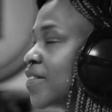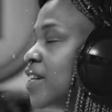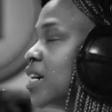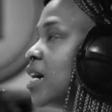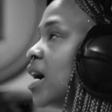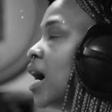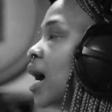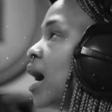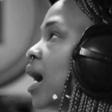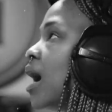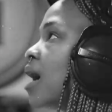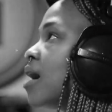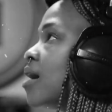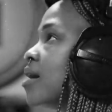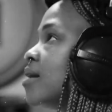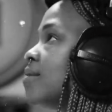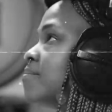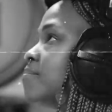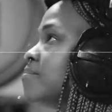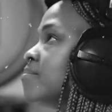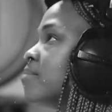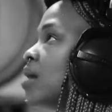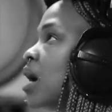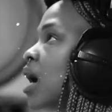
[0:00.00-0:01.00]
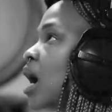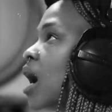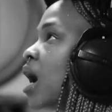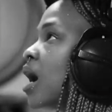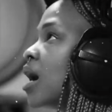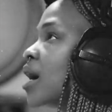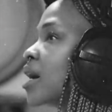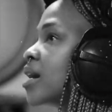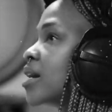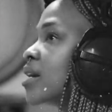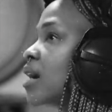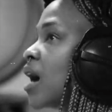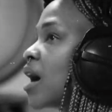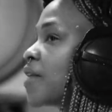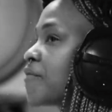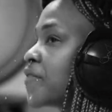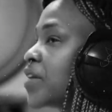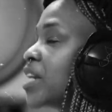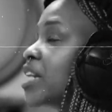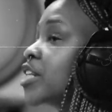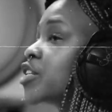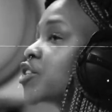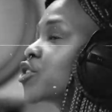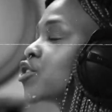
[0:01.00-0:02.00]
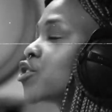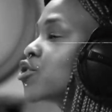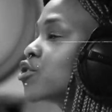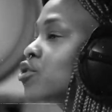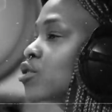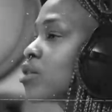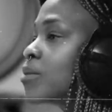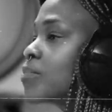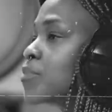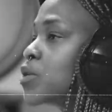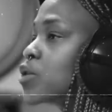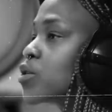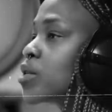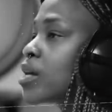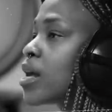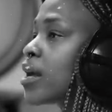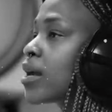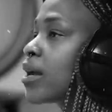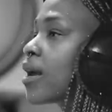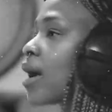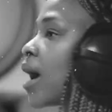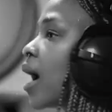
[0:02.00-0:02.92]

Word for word: Okay. Um, I I feel into the music